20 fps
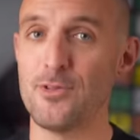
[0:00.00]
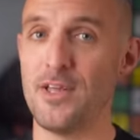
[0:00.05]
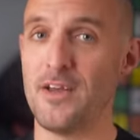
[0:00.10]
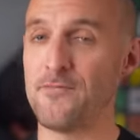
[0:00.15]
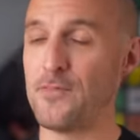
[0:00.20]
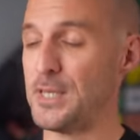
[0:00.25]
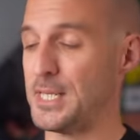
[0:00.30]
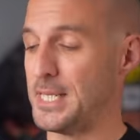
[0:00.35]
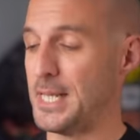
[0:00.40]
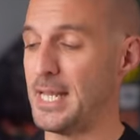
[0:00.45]

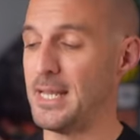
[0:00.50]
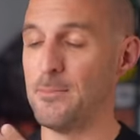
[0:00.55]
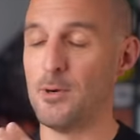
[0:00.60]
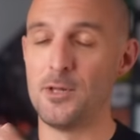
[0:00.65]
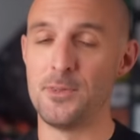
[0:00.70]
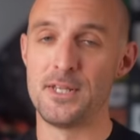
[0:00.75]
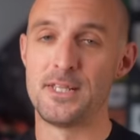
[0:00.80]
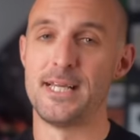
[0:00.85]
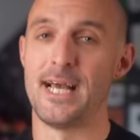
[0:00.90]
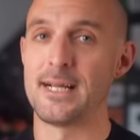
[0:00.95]
life the same
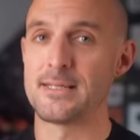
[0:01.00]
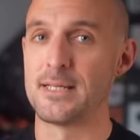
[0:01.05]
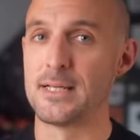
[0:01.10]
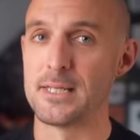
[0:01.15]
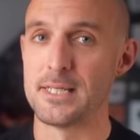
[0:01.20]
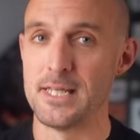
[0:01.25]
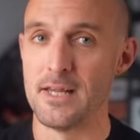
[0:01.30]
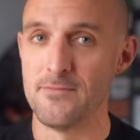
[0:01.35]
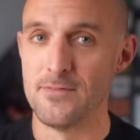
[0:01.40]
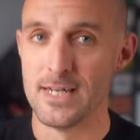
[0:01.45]
on the Tactix
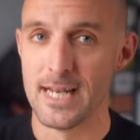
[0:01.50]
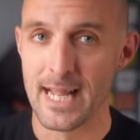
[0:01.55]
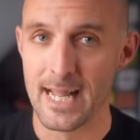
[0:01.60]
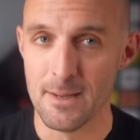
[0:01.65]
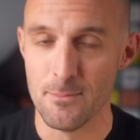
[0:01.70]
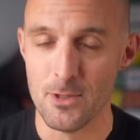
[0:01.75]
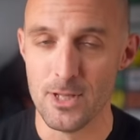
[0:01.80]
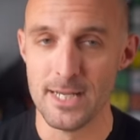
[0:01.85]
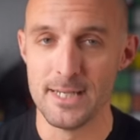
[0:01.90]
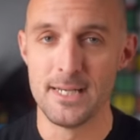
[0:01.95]
7
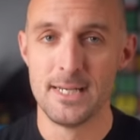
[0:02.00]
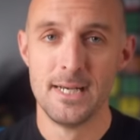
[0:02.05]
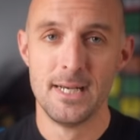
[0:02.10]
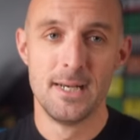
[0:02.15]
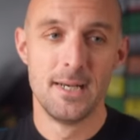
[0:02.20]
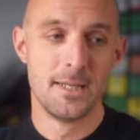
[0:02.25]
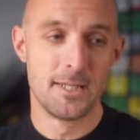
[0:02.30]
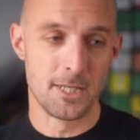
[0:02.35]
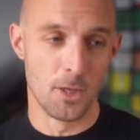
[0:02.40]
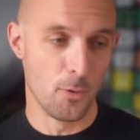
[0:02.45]
AMOLED,
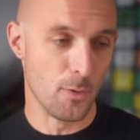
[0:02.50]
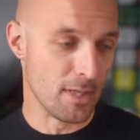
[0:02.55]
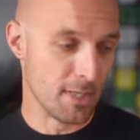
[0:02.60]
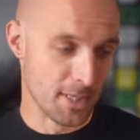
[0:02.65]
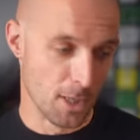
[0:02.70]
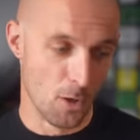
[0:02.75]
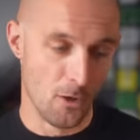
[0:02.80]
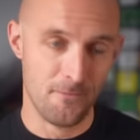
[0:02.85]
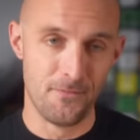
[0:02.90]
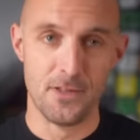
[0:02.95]
so is
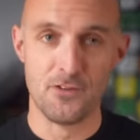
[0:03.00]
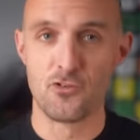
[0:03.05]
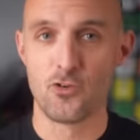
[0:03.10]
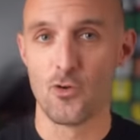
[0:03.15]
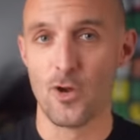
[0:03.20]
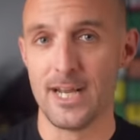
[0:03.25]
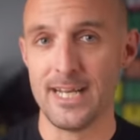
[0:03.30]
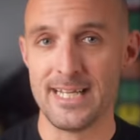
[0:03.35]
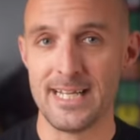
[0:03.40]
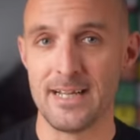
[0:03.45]
all of the
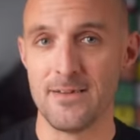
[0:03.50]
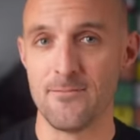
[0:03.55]
training